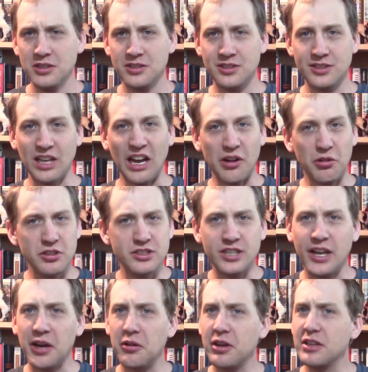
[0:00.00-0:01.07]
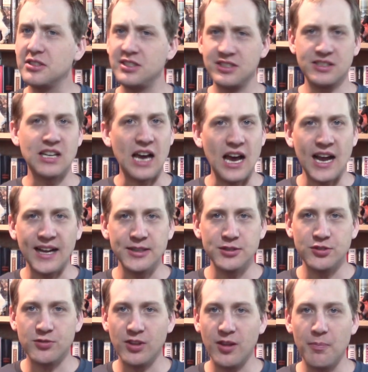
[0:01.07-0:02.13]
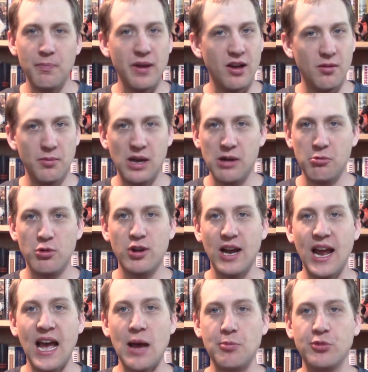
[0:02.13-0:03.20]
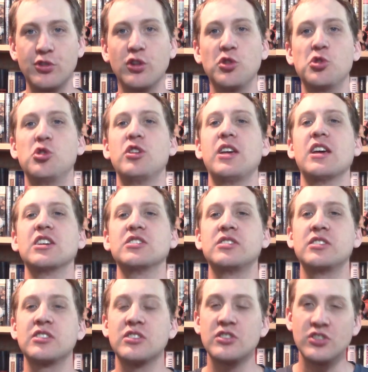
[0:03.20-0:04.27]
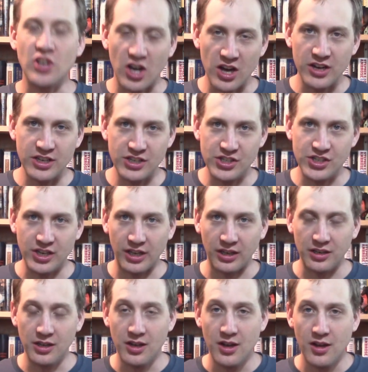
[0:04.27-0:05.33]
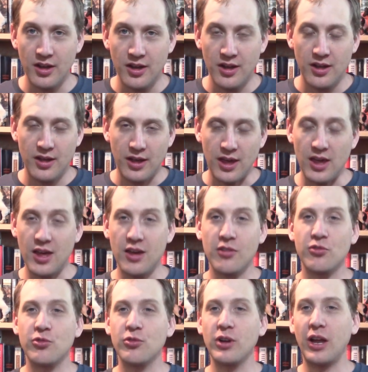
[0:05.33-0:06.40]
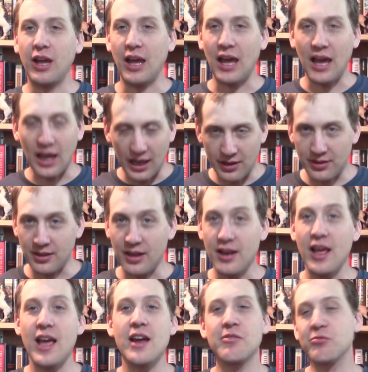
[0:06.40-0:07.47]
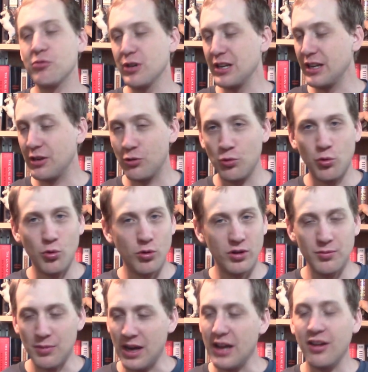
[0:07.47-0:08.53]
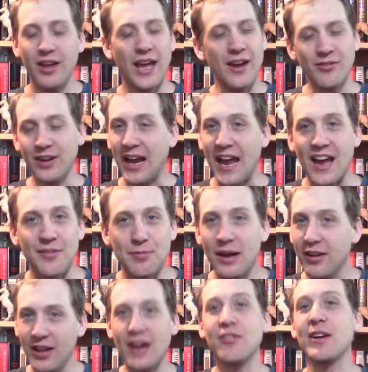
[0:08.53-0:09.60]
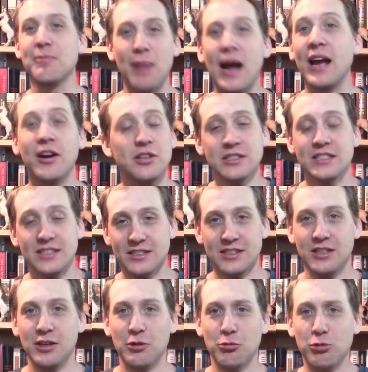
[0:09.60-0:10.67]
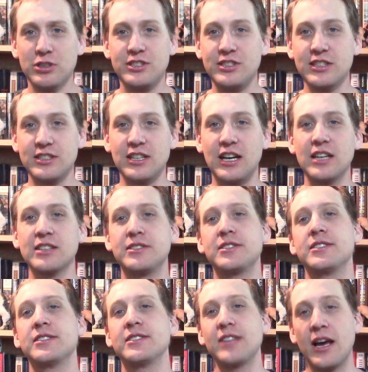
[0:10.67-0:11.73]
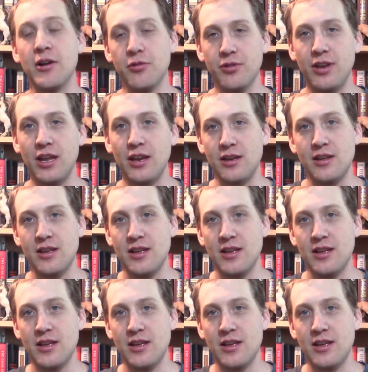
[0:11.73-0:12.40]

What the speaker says: Secretariat's times for the Belmont were absolutely astonishing. Every 1/8 and every 1/4 mile, every half mile, every mile was just astounding.